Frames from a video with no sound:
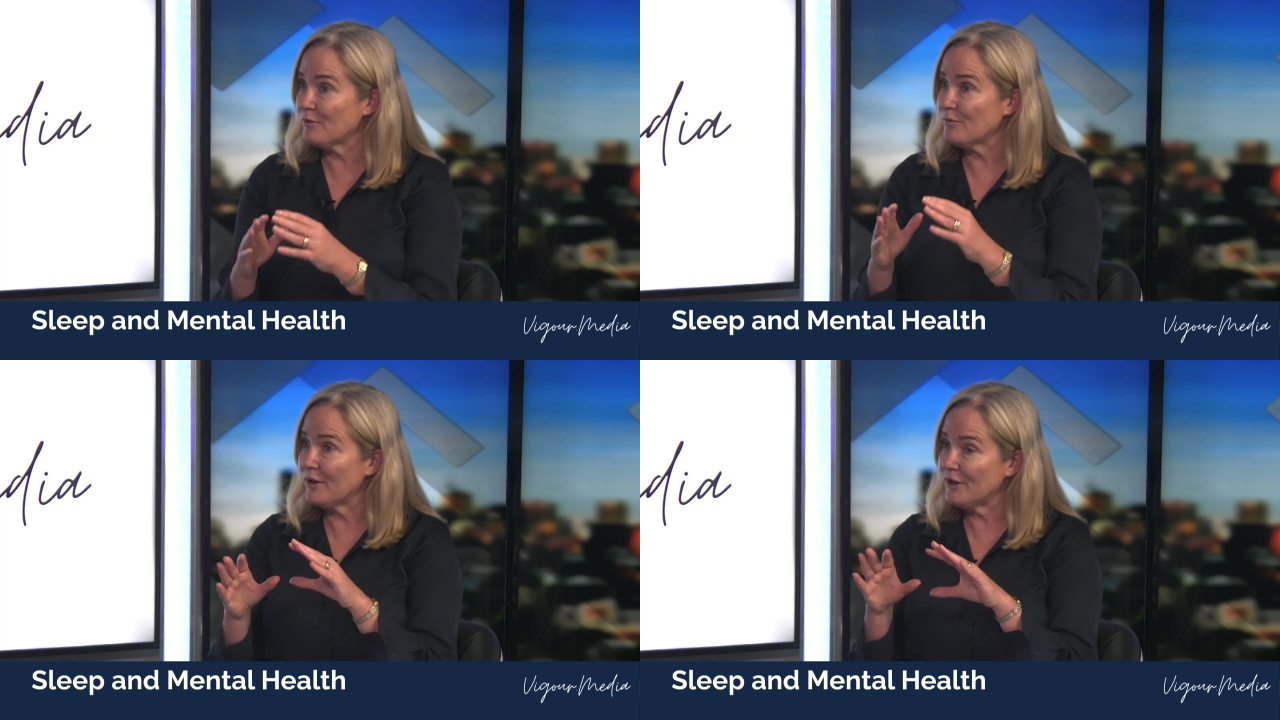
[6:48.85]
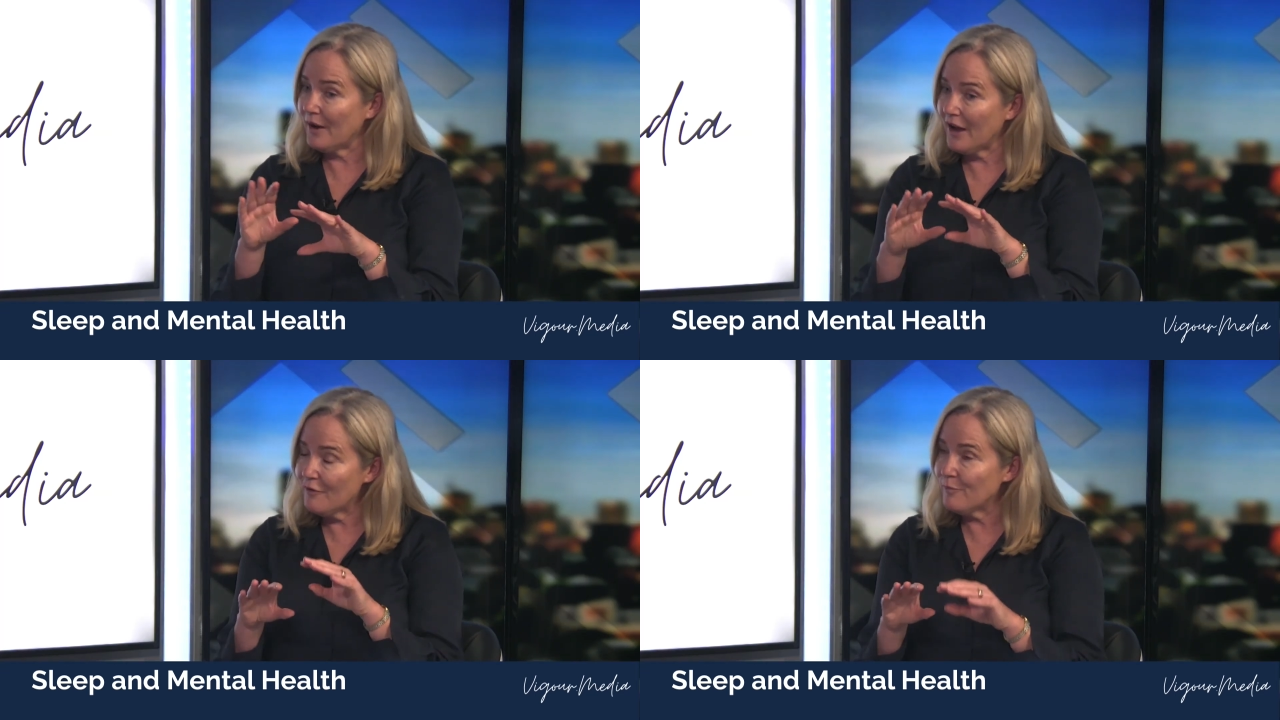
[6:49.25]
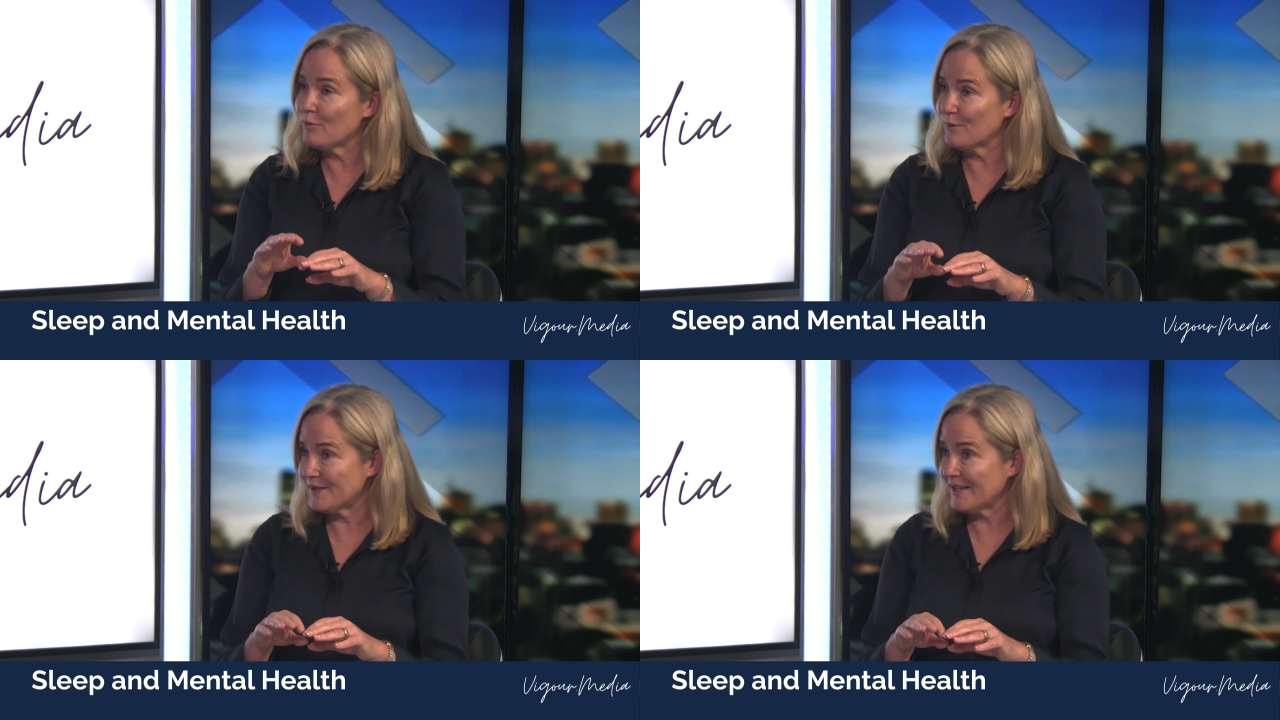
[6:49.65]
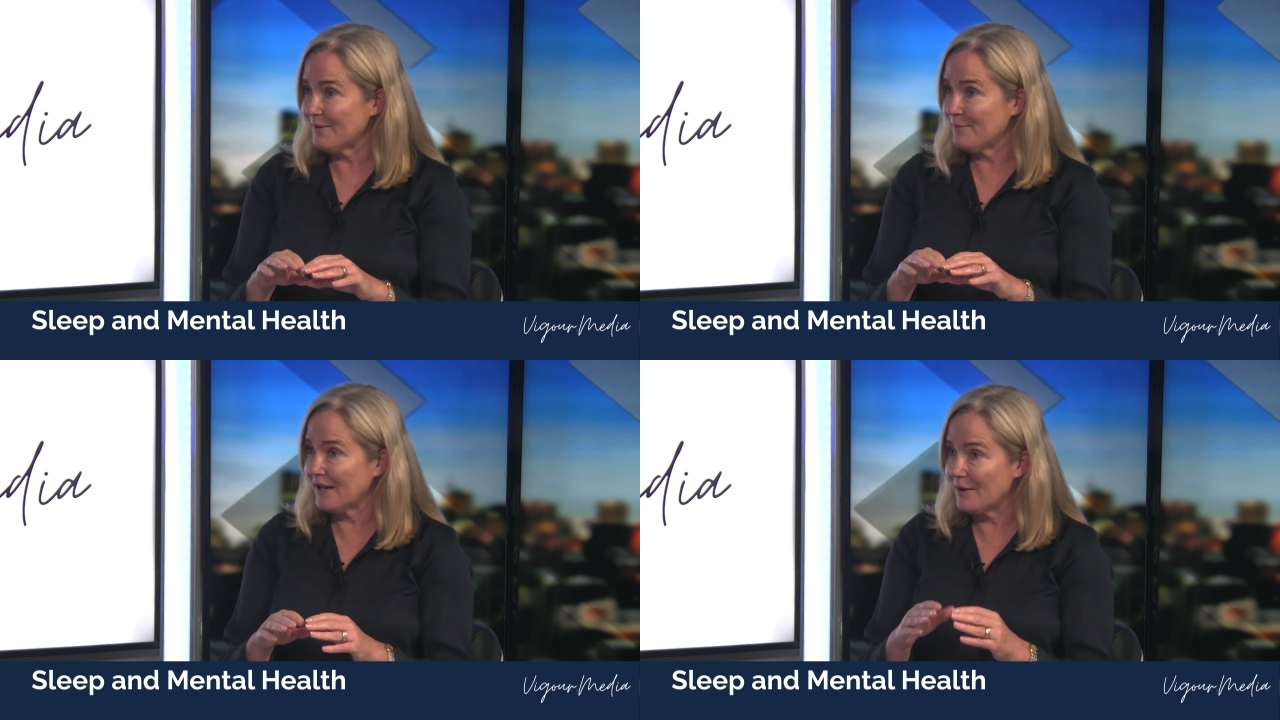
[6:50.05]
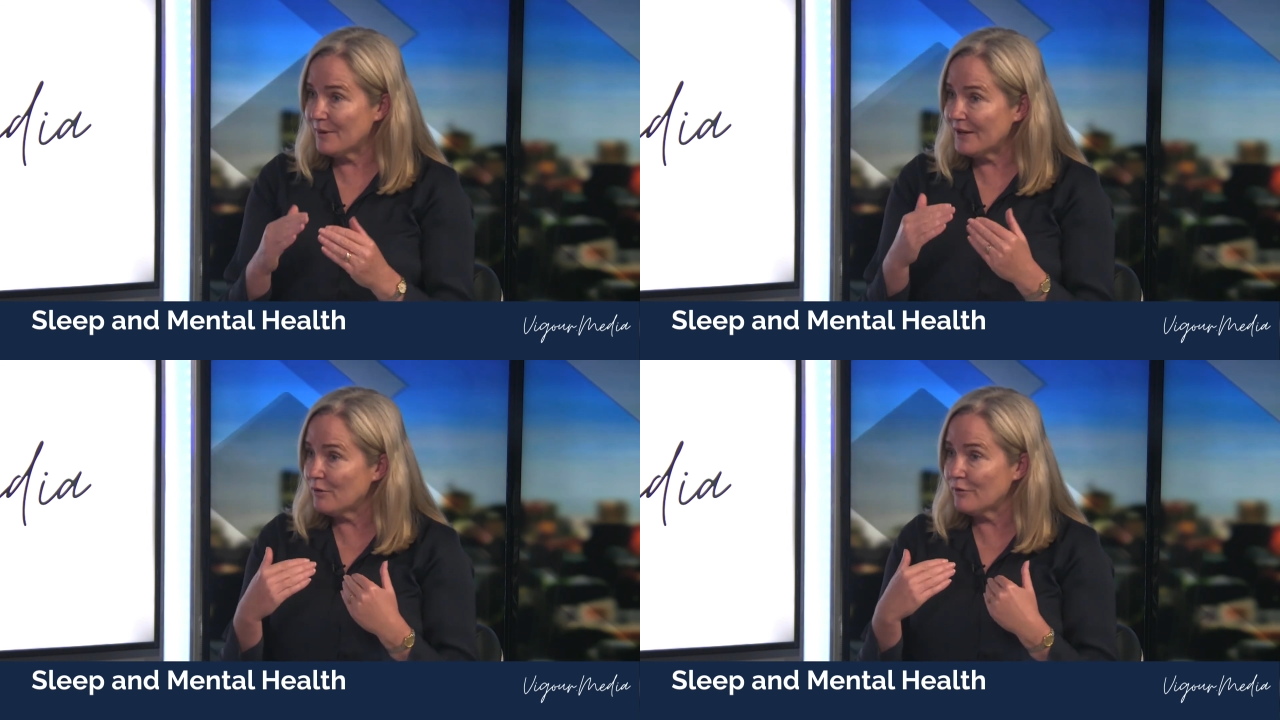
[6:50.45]
when you have poor sleep, it can
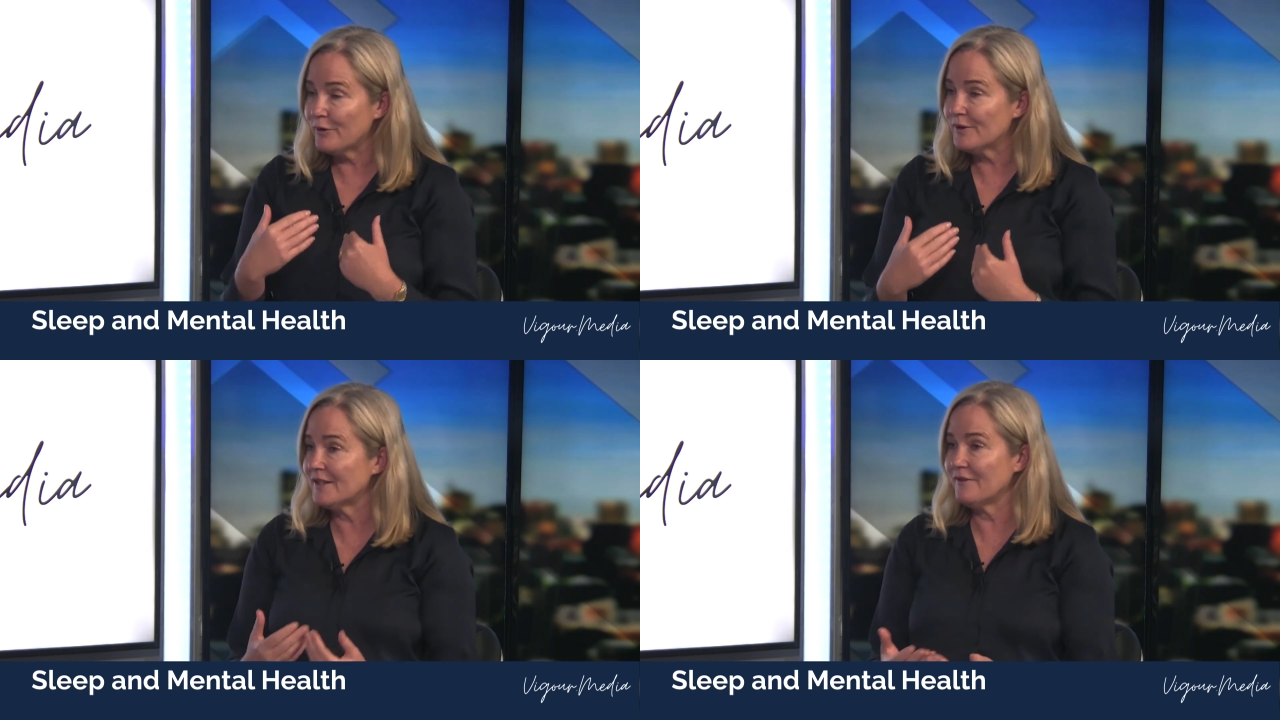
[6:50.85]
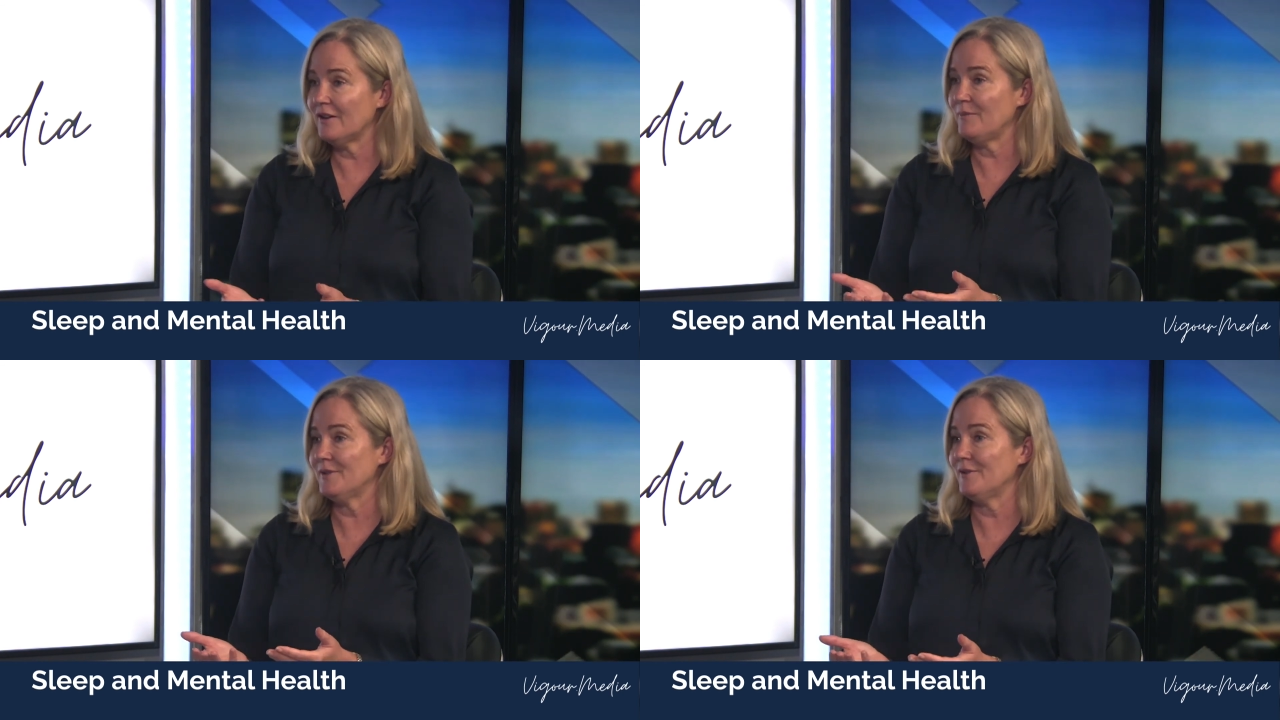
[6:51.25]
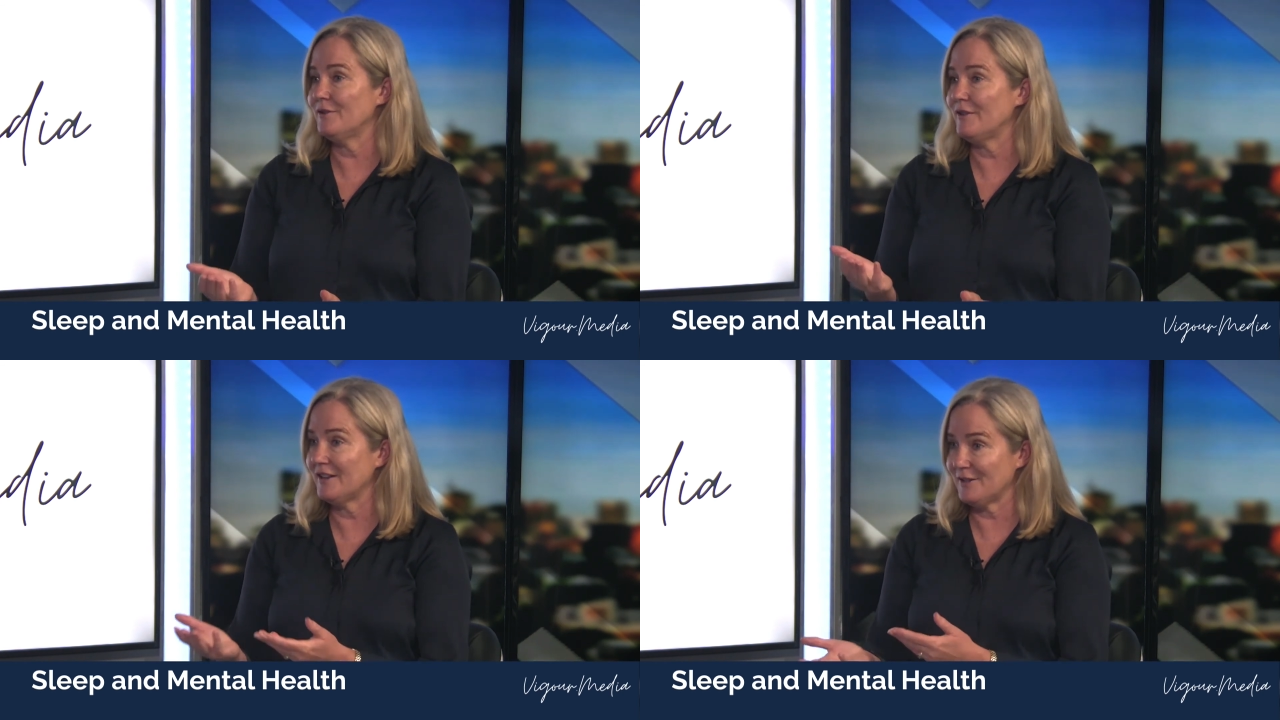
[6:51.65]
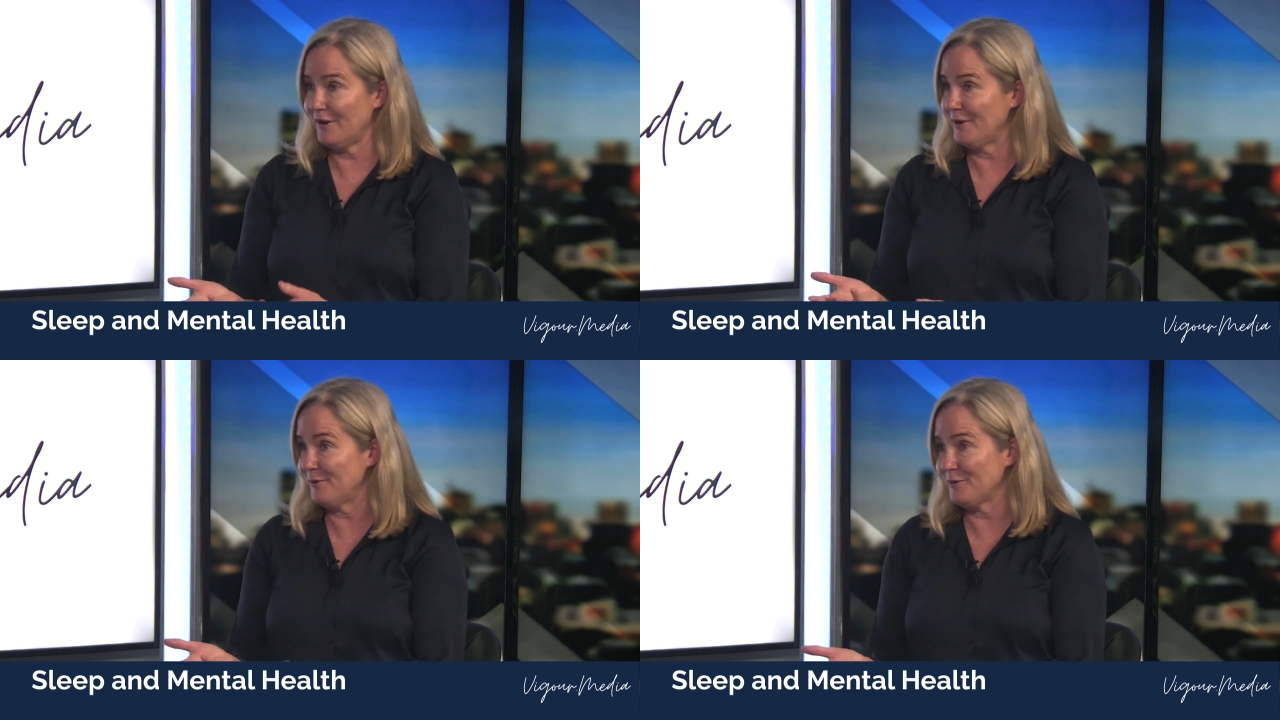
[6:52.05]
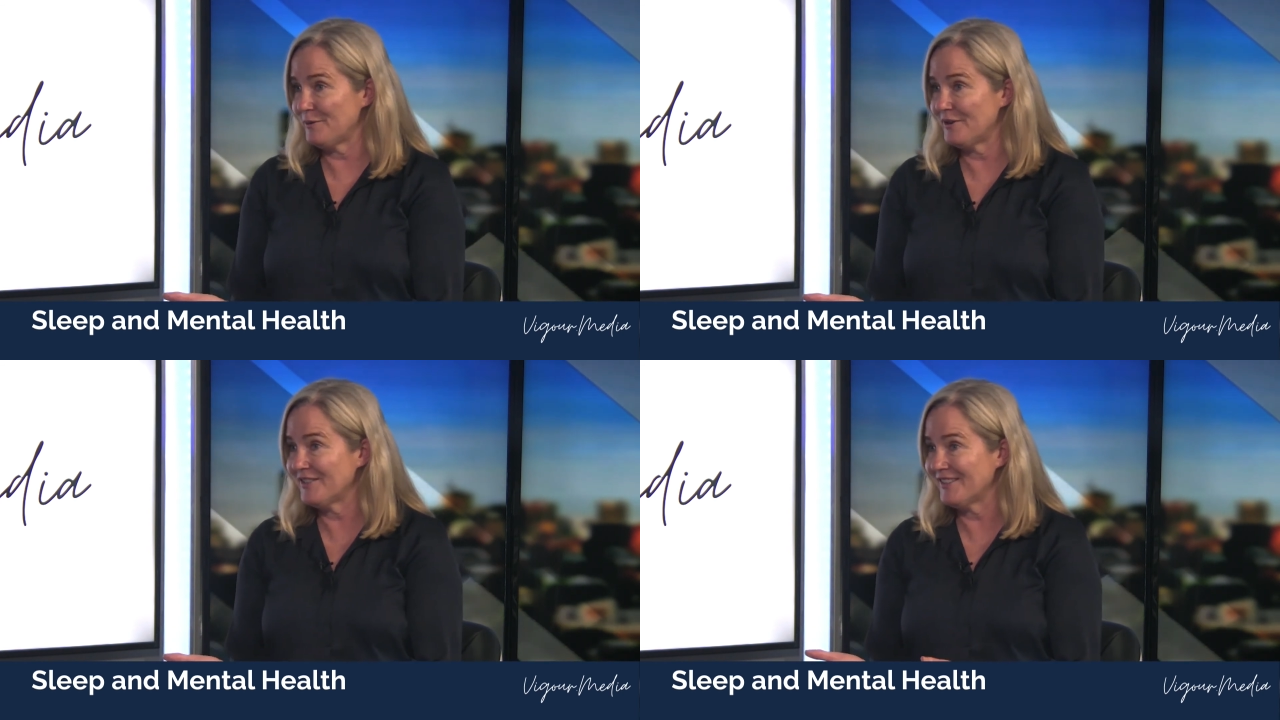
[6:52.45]
be your first ever episode of anxiety or
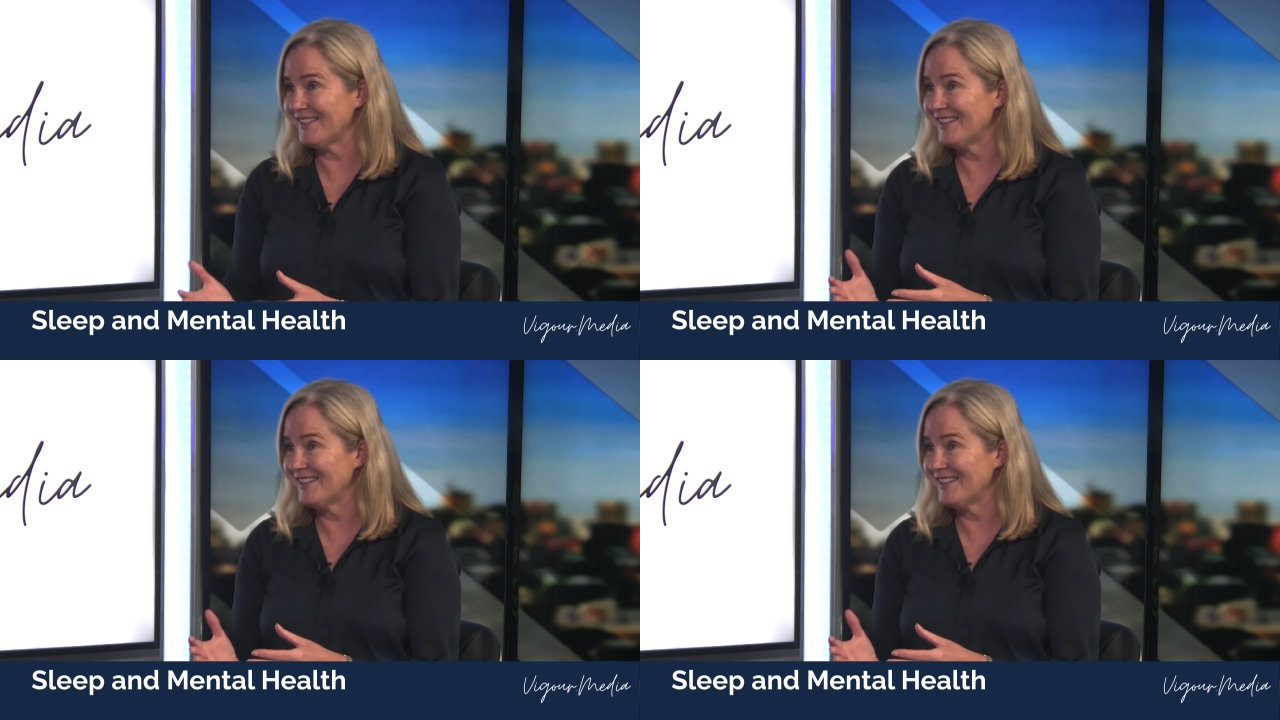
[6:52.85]
depression.